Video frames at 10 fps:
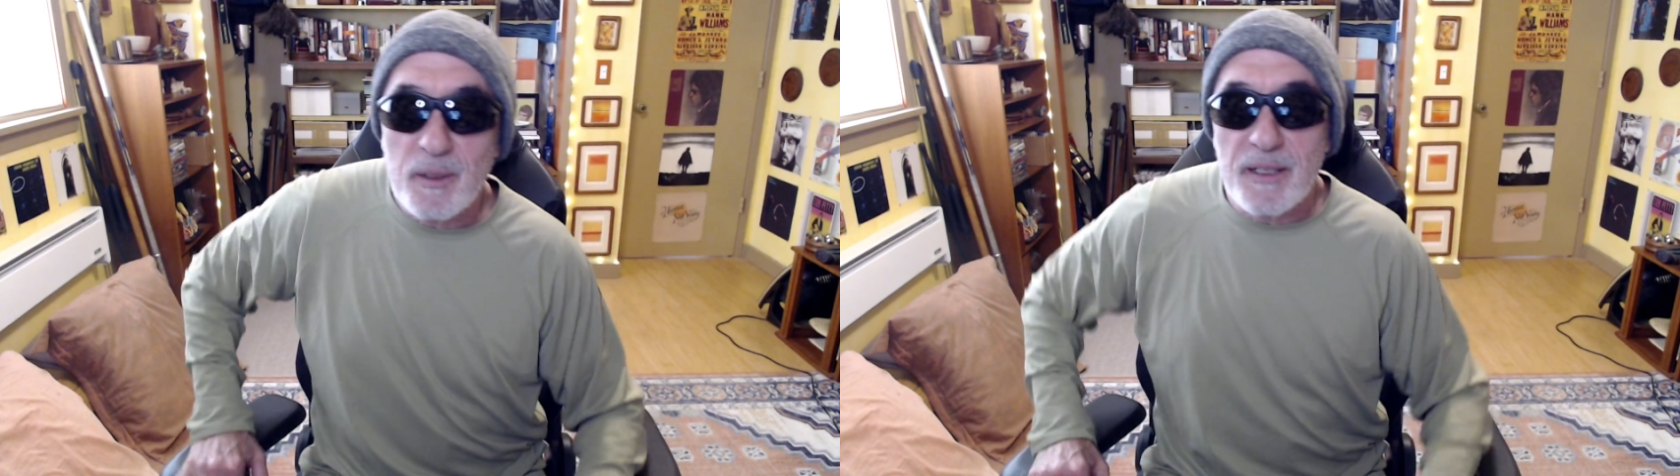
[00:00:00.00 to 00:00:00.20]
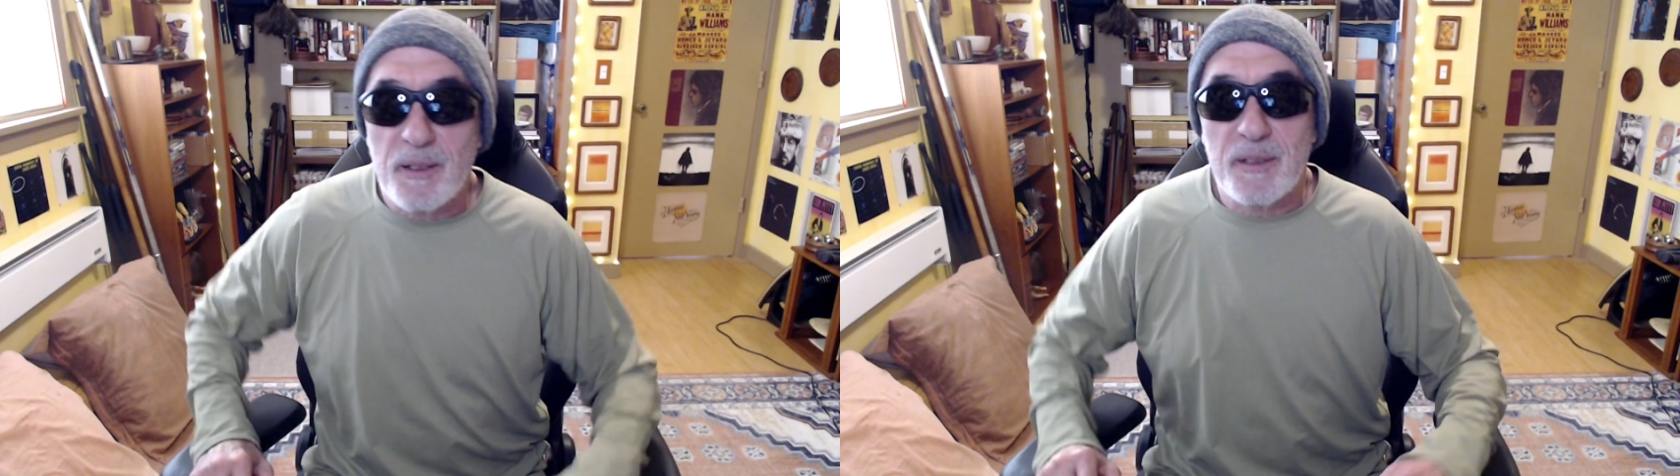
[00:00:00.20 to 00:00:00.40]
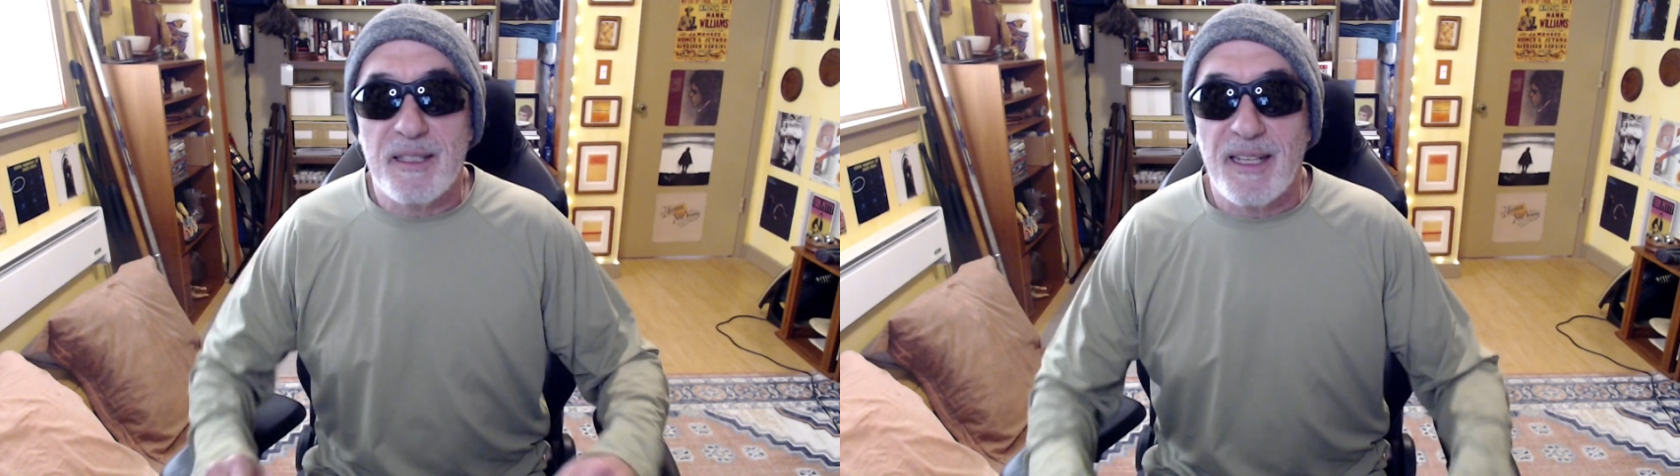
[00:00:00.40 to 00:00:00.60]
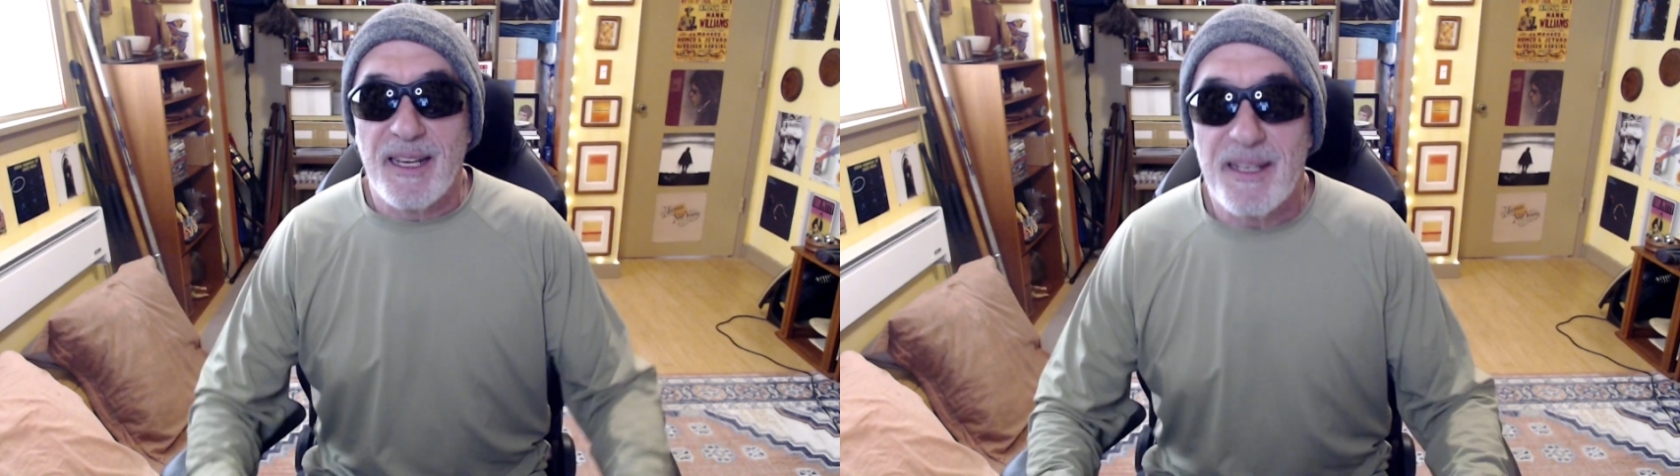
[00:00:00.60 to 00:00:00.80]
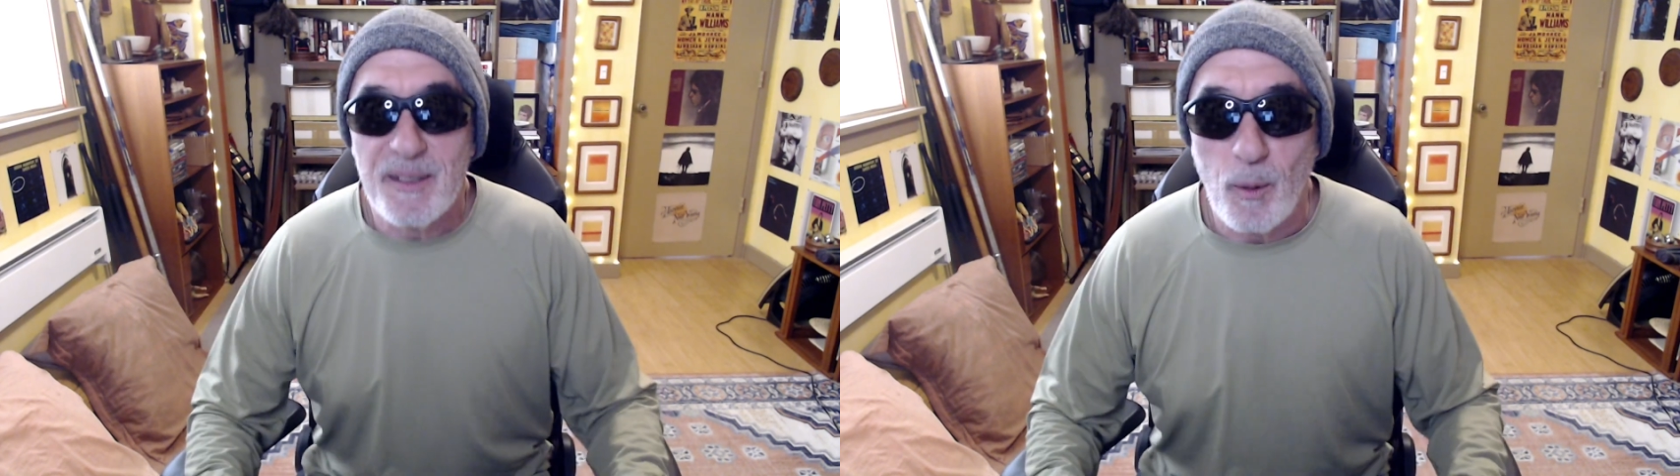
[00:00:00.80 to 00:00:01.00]
here
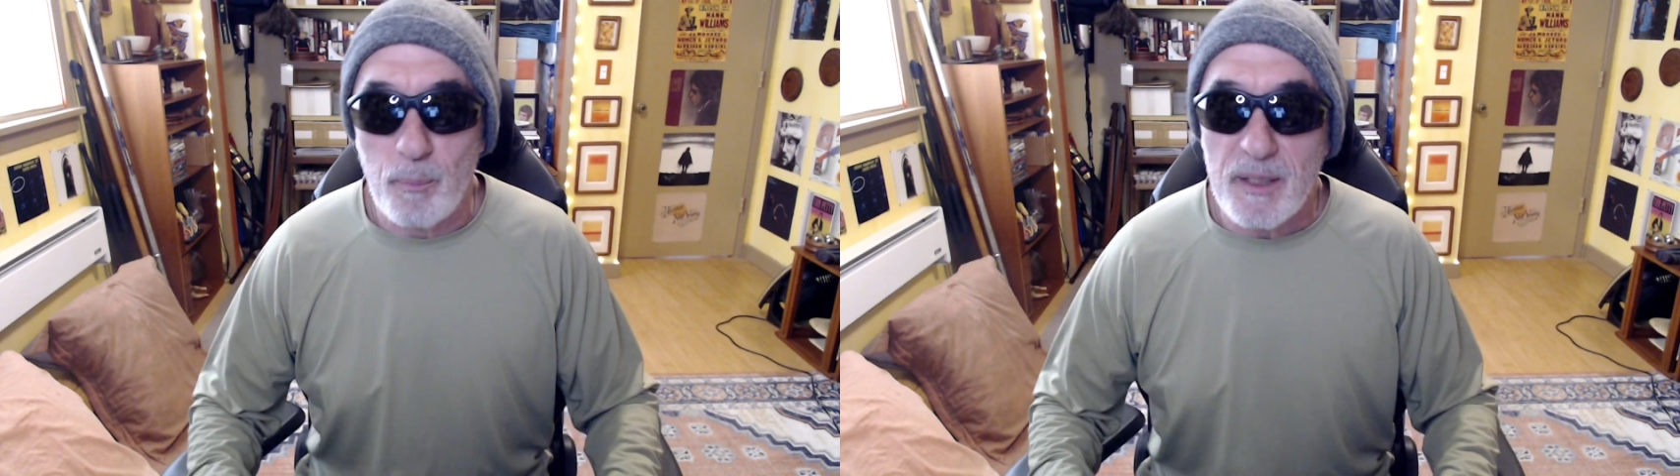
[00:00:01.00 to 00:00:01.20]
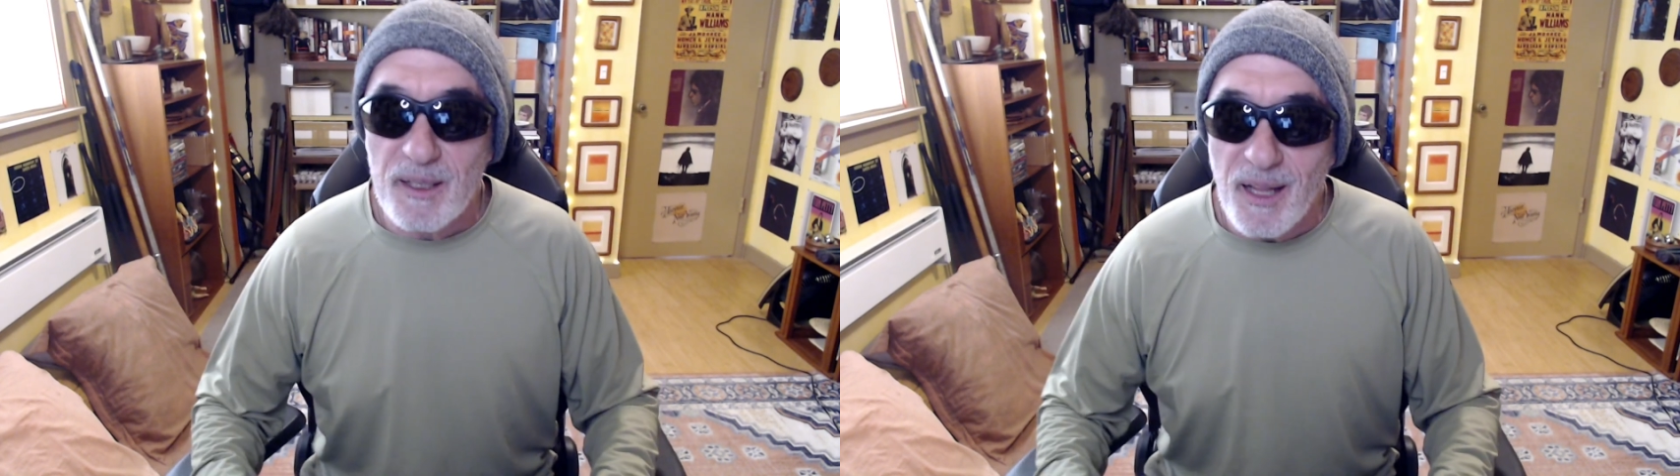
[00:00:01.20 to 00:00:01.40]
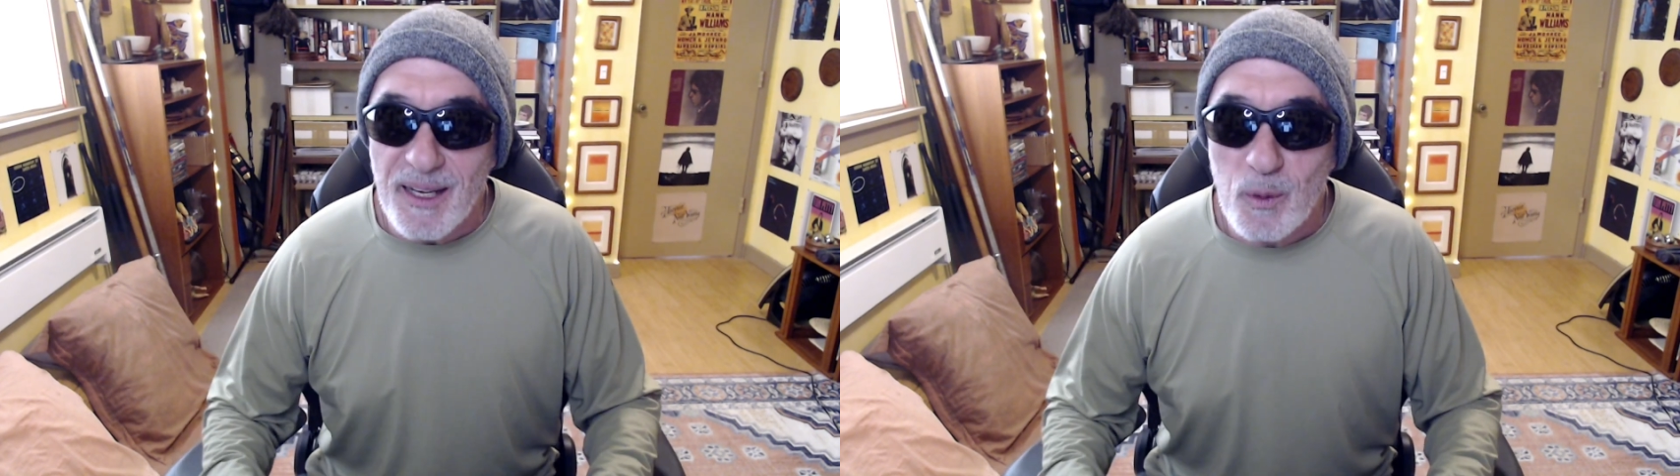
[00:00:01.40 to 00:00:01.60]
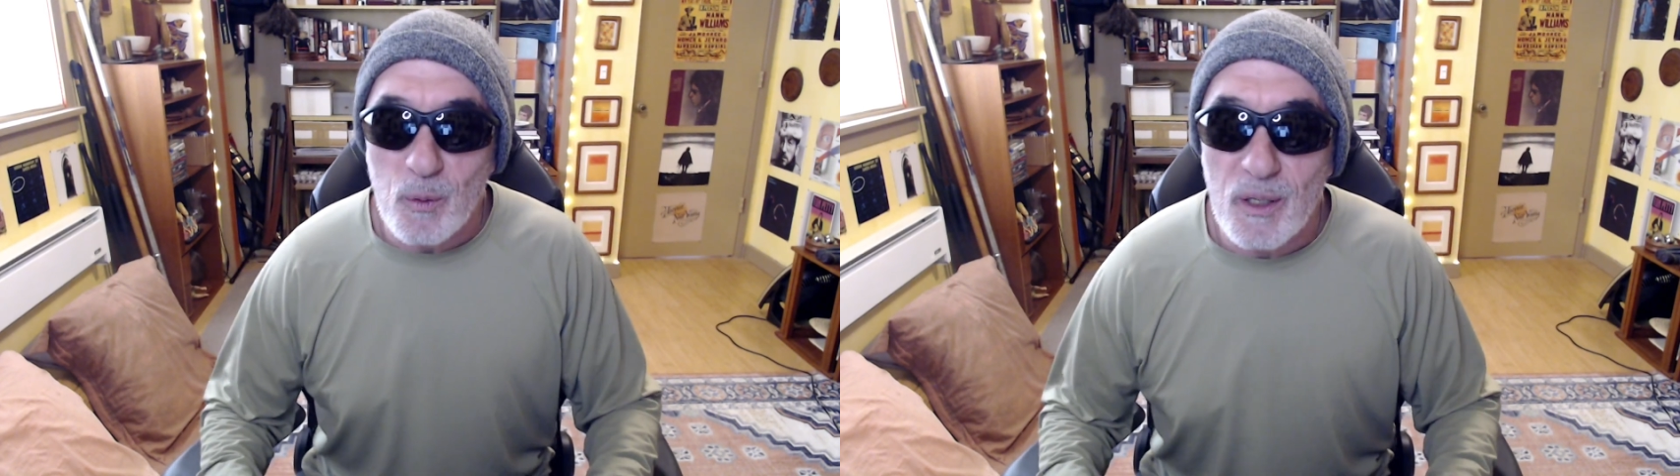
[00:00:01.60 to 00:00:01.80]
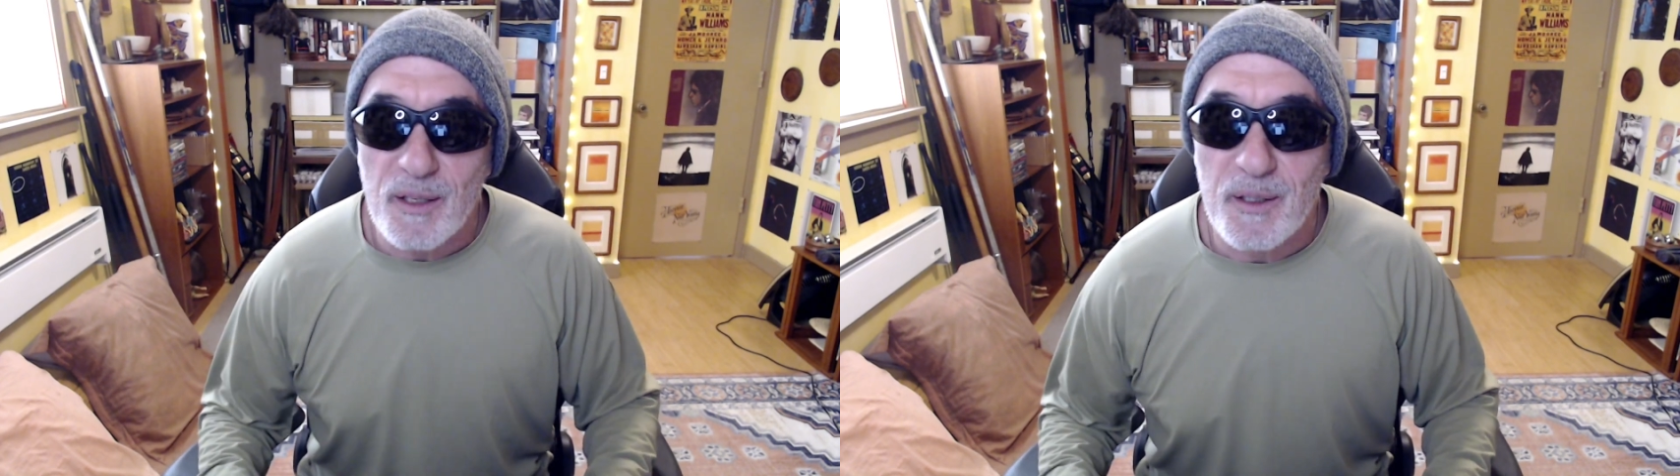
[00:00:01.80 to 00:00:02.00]
today. Be like
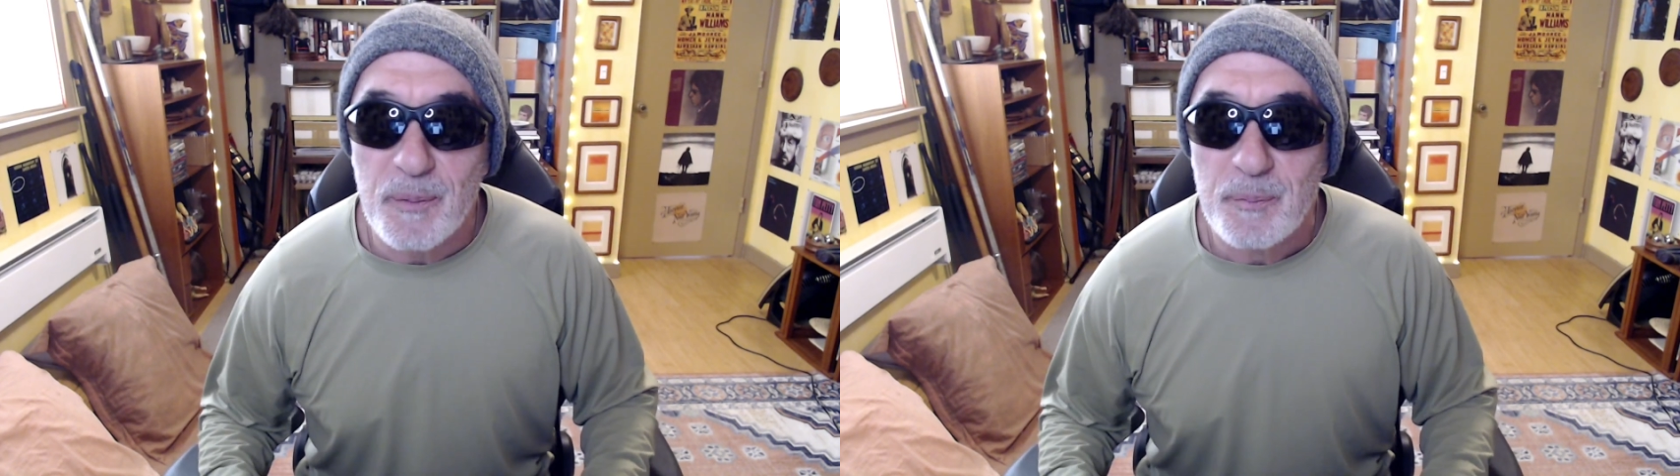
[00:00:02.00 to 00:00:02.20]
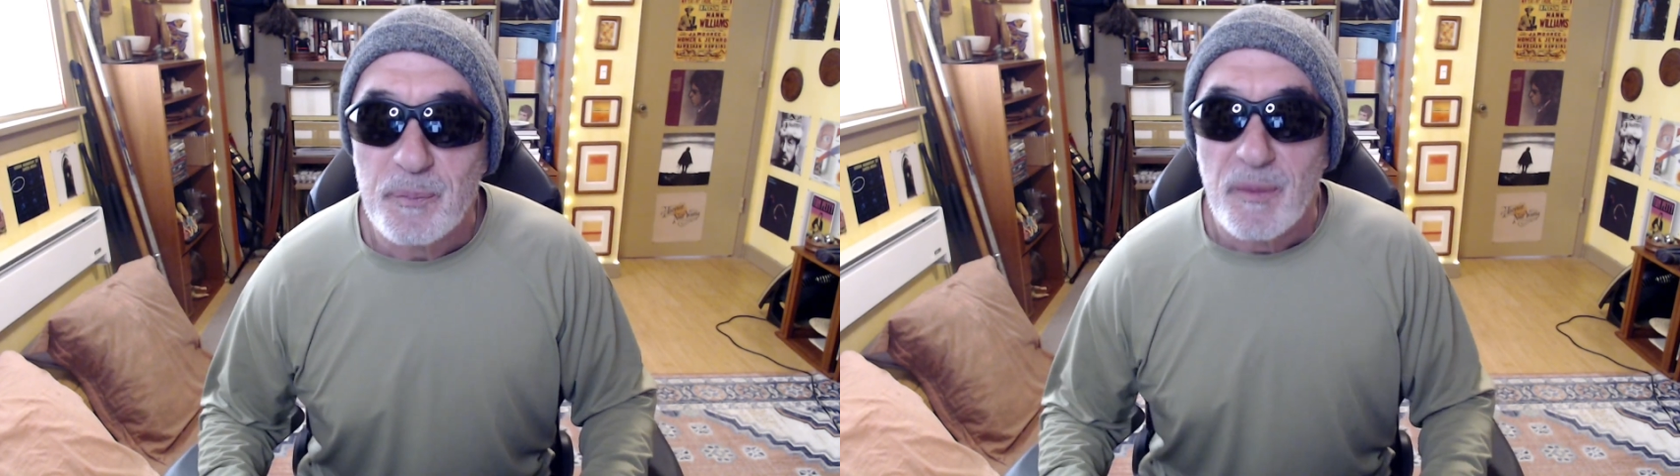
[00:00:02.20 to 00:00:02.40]
water.